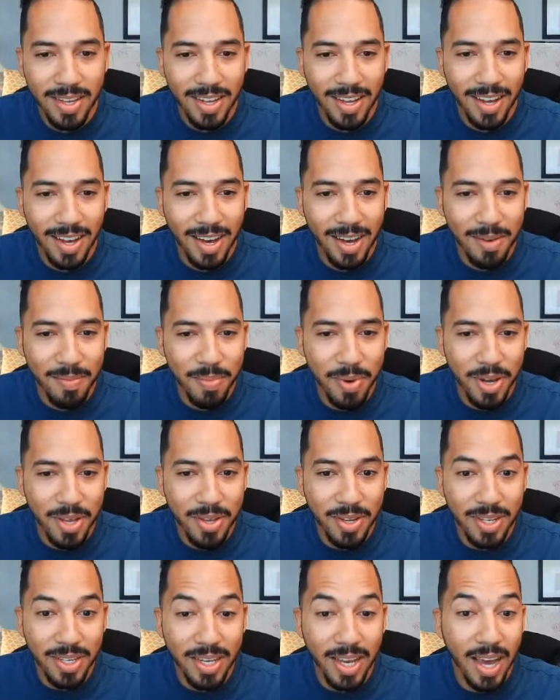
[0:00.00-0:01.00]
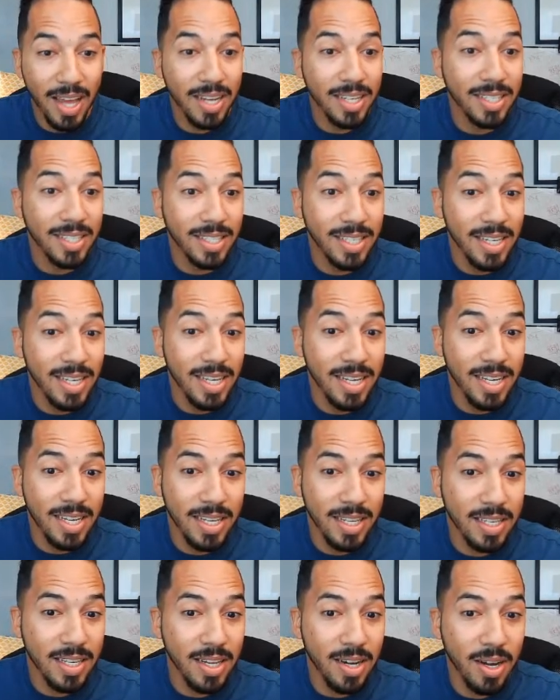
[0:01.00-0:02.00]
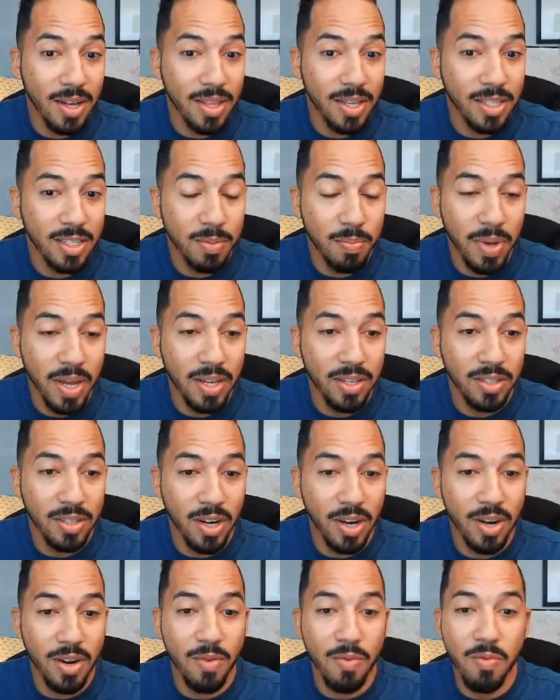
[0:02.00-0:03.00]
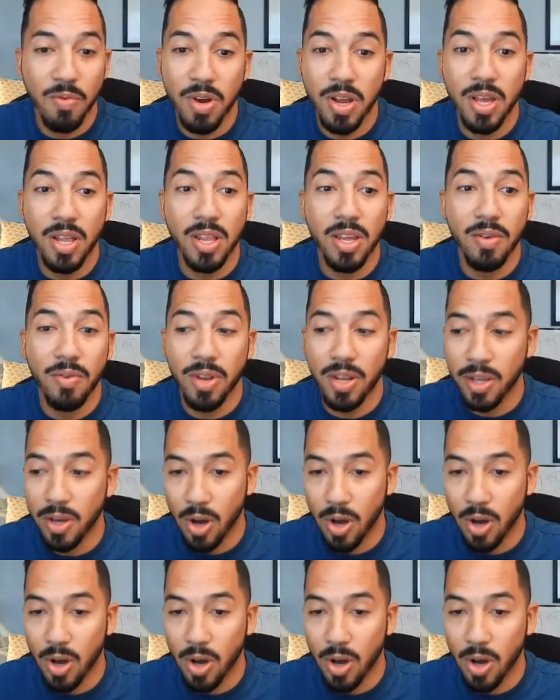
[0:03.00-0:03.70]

But you can kind of see, the space starting to really